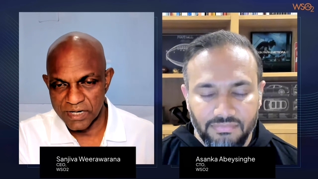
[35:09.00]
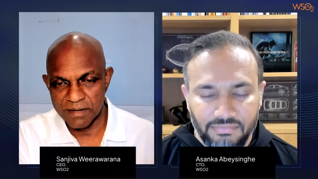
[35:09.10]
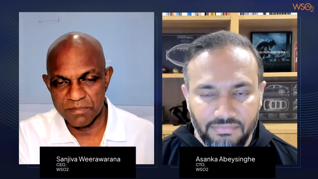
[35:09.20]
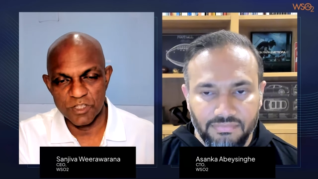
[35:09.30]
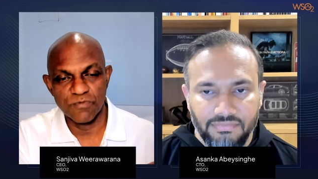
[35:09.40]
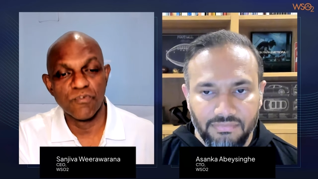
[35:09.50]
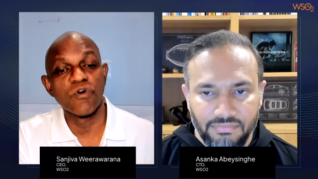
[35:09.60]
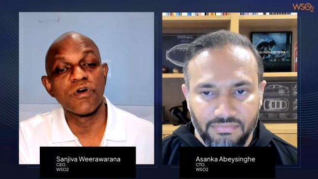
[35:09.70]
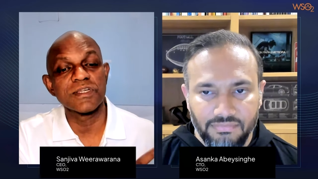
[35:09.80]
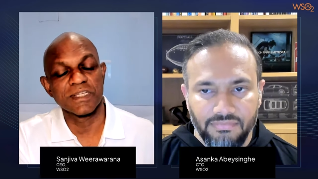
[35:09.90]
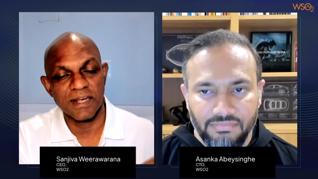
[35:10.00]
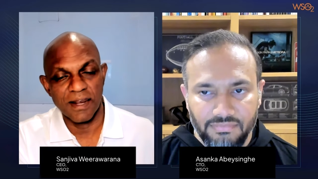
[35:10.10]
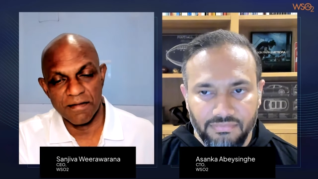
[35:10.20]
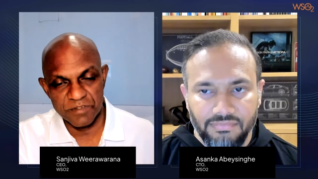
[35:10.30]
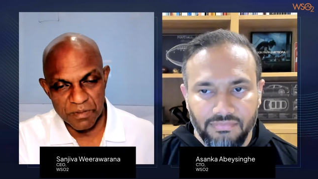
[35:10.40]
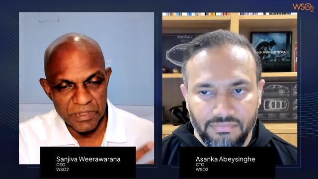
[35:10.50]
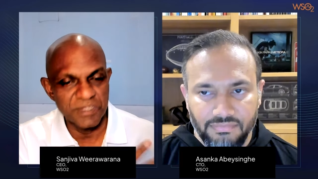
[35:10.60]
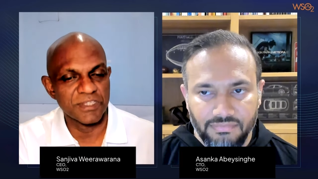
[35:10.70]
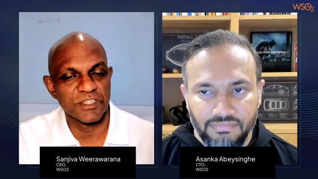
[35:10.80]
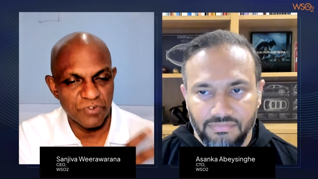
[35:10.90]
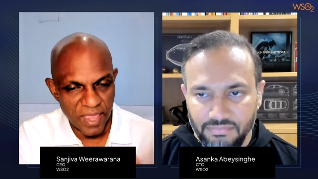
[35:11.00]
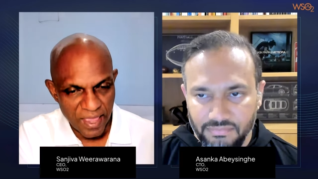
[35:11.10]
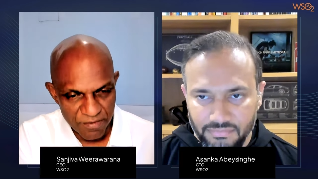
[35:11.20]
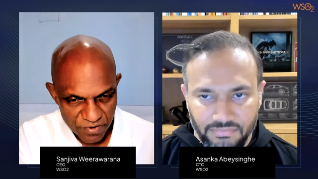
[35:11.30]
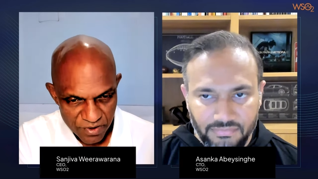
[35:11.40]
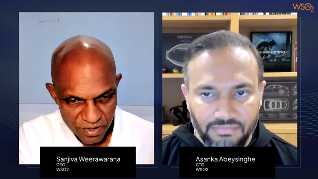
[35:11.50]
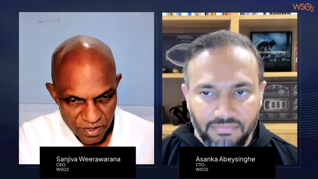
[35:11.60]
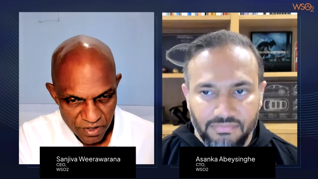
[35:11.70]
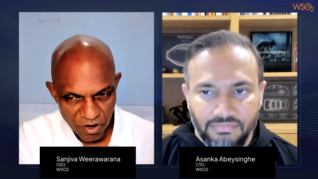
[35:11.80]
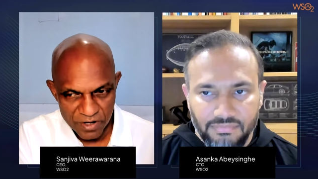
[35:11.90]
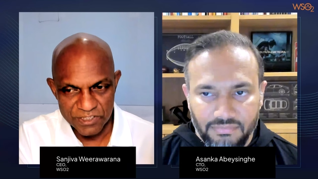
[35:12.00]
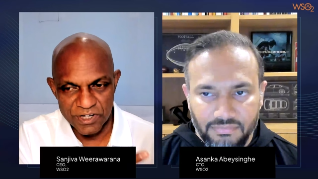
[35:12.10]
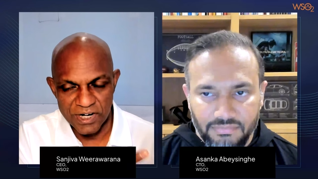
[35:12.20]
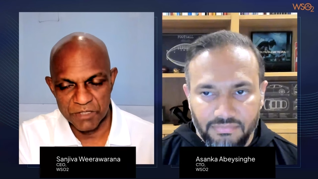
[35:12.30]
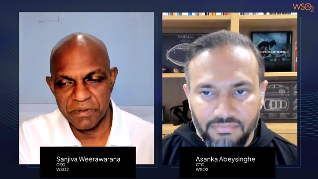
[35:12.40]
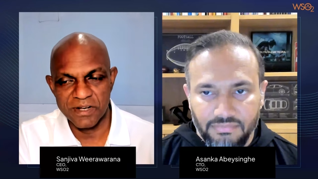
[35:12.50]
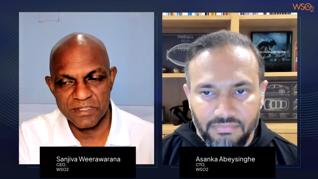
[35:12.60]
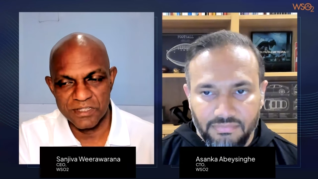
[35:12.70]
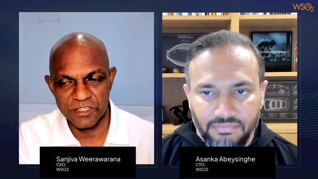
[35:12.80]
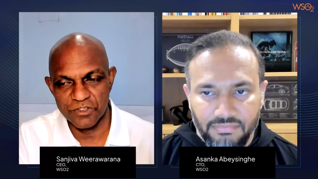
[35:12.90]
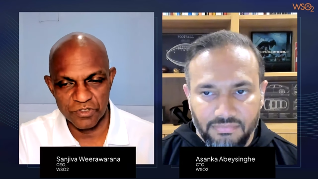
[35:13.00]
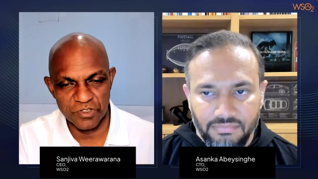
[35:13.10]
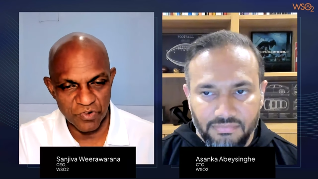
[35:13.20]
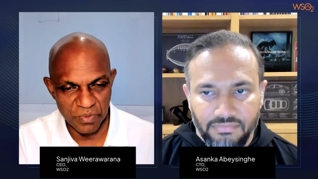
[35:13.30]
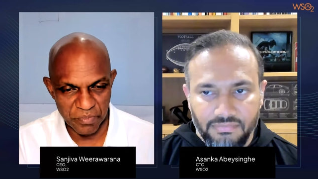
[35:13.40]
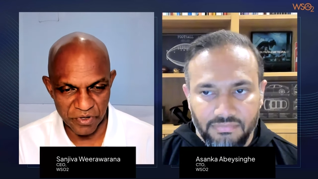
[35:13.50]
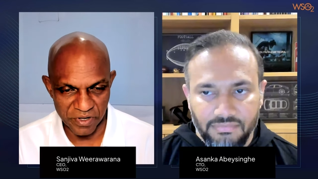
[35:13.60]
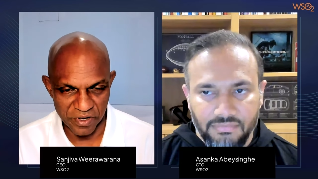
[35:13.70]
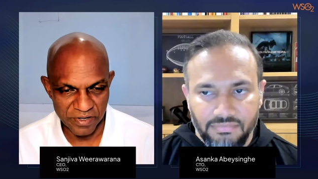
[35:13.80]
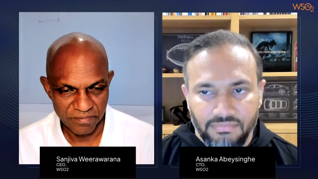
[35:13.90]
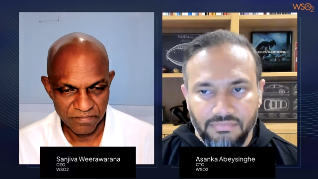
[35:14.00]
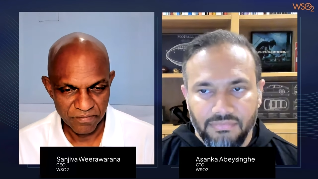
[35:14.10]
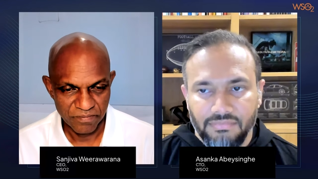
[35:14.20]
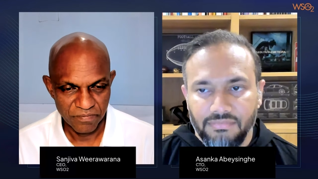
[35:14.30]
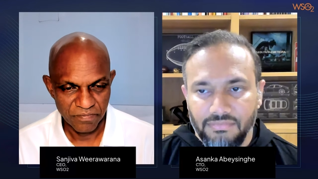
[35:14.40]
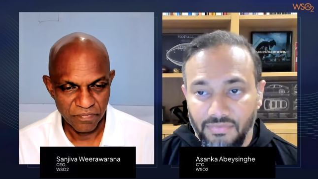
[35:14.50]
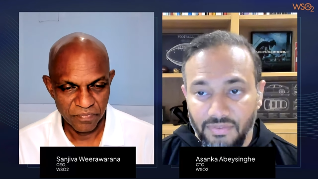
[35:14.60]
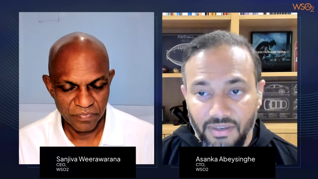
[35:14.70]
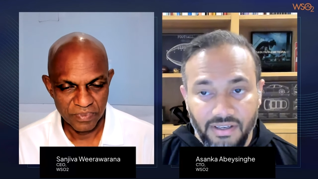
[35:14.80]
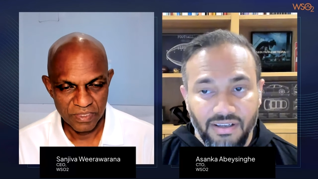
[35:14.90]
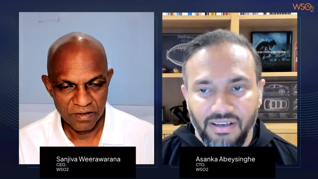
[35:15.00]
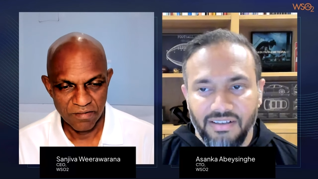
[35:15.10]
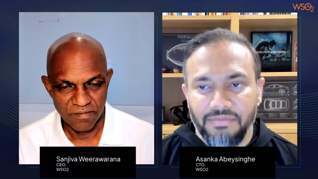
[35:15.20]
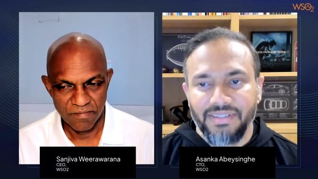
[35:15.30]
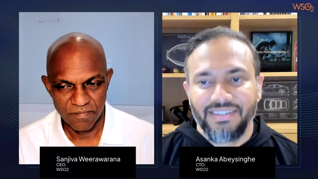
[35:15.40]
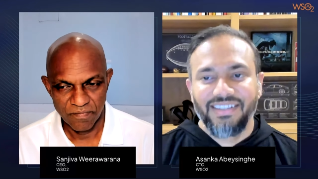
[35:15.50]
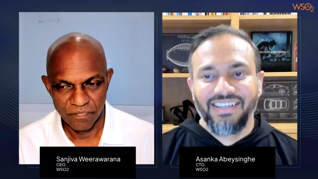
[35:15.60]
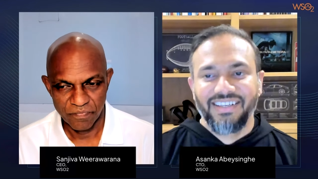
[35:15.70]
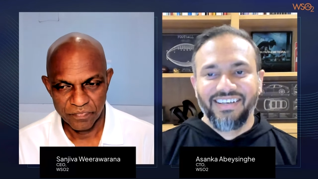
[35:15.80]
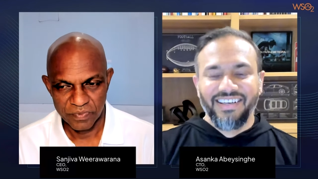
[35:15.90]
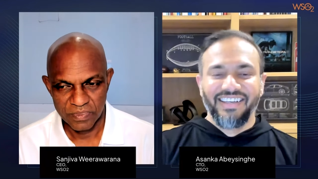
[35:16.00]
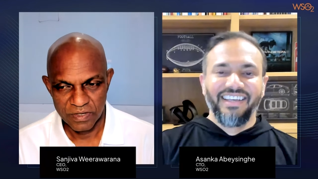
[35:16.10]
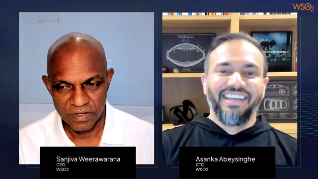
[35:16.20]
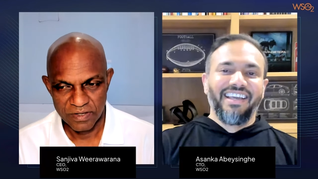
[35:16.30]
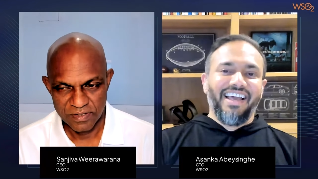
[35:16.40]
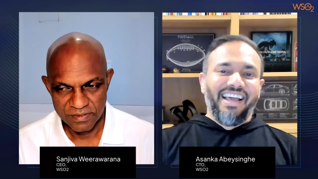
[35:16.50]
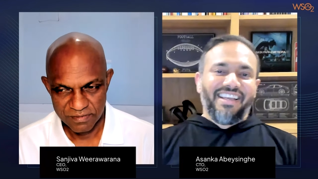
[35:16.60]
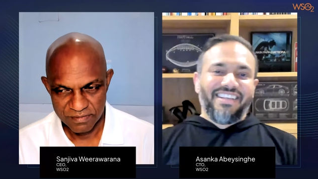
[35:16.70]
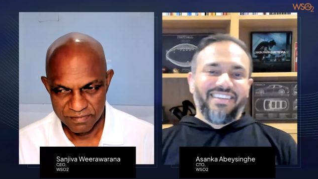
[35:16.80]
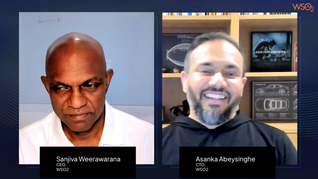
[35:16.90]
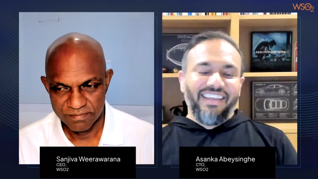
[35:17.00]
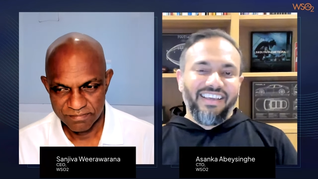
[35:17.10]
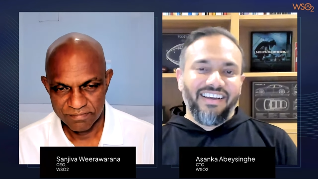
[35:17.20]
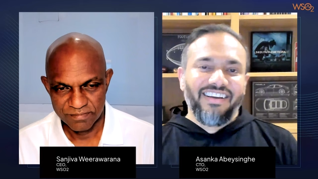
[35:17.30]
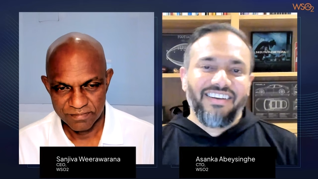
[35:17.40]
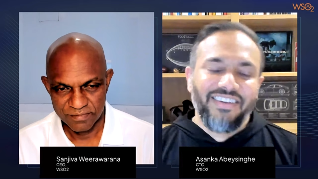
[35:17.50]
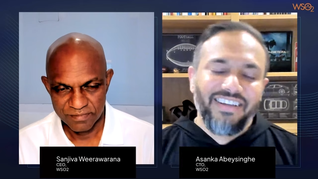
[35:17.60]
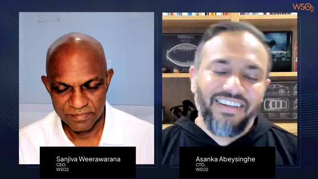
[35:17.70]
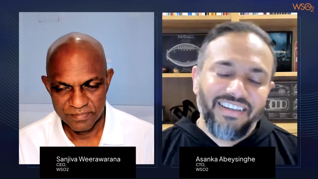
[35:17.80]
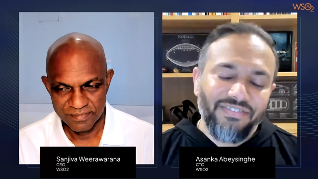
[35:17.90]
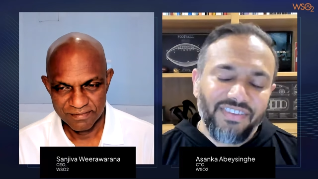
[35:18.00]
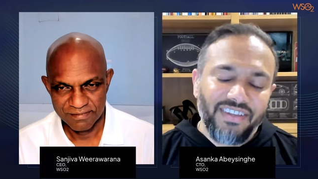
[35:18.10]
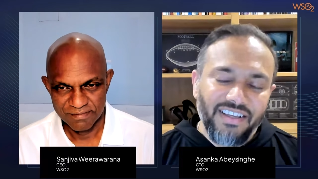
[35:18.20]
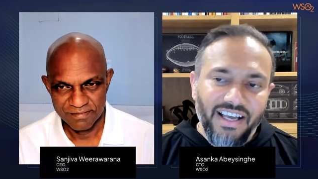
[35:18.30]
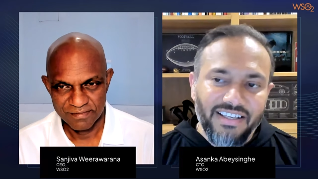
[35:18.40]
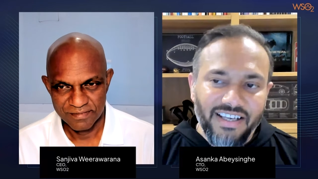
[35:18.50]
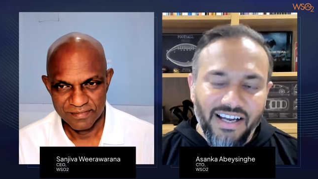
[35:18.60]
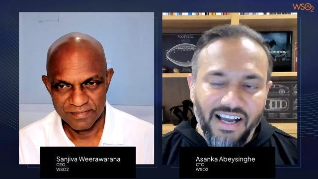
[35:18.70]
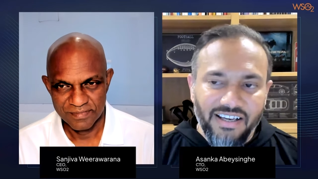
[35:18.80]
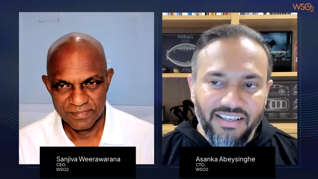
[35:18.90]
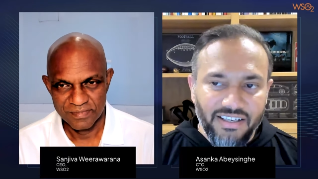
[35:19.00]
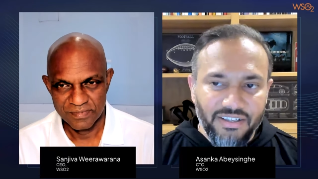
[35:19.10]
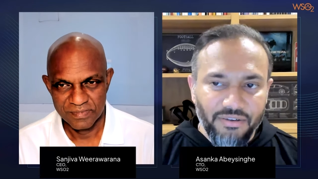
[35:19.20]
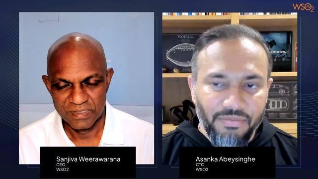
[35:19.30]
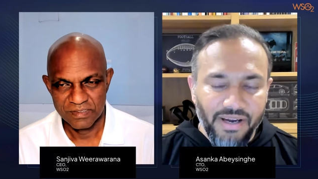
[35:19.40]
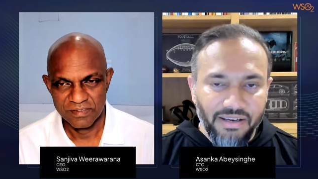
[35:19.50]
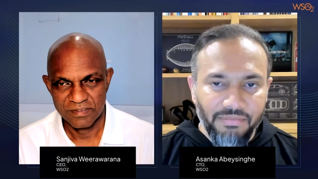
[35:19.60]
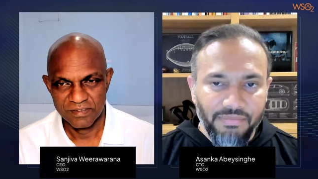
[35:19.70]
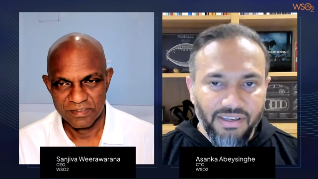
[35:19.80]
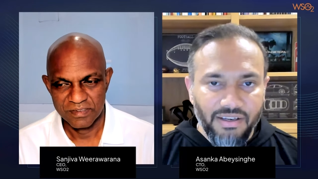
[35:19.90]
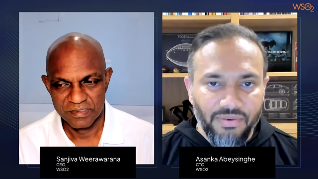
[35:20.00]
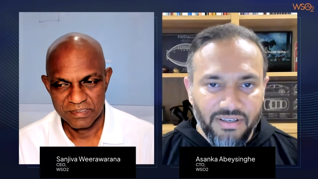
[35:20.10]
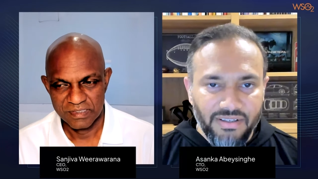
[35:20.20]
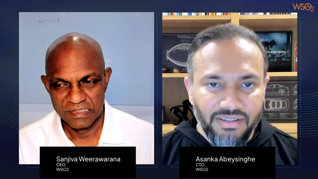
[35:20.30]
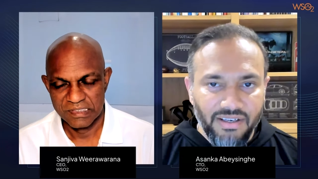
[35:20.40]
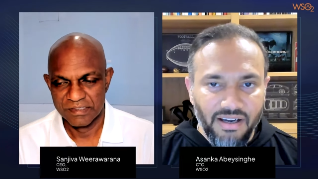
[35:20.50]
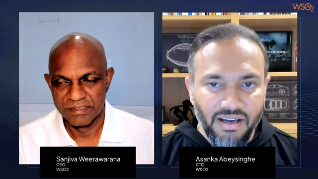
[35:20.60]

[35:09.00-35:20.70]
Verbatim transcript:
Speaker 1: in terms of the focus it allows the business to have on digital experience is so so important
Speaker 2: yeah, 100% agree. So I think uh, um, as an architect, you might be questioning